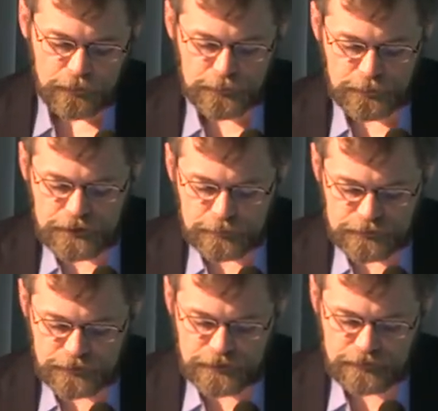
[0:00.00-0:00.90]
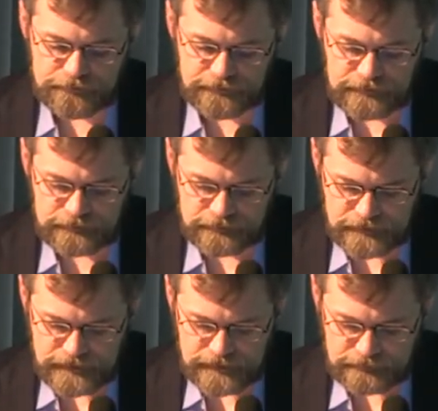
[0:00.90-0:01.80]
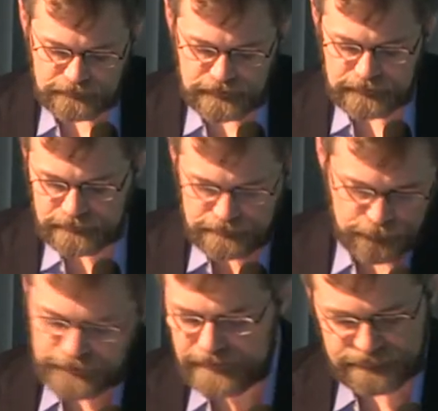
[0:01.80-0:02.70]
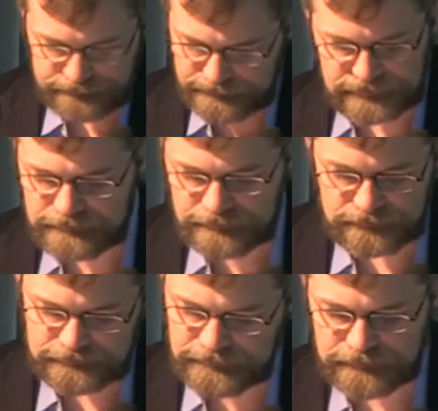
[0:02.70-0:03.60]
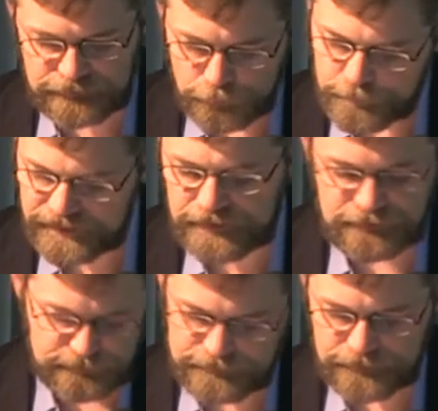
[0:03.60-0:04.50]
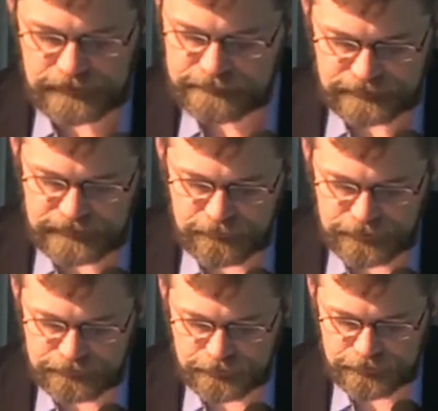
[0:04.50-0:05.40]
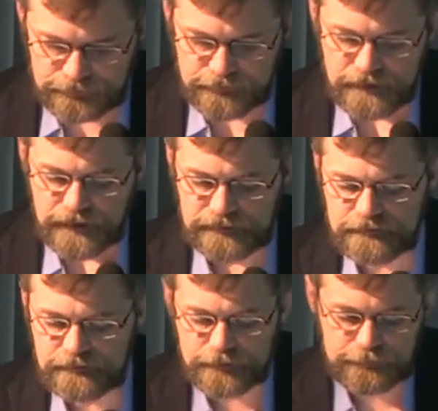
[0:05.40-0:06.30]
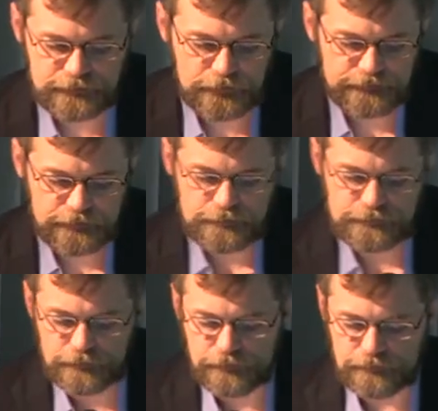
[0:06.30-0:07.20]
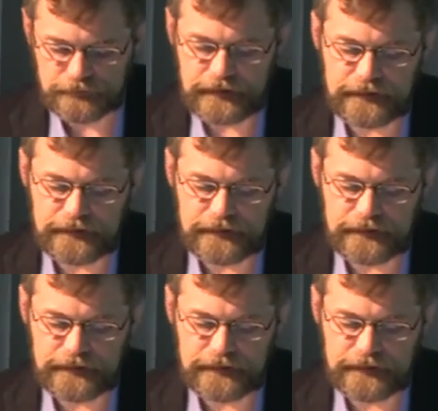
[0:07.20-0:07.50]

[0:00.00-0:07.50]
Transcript: What we observe is that, and we have, this is just two pairs, but we have a number of others, and this is the results that you show.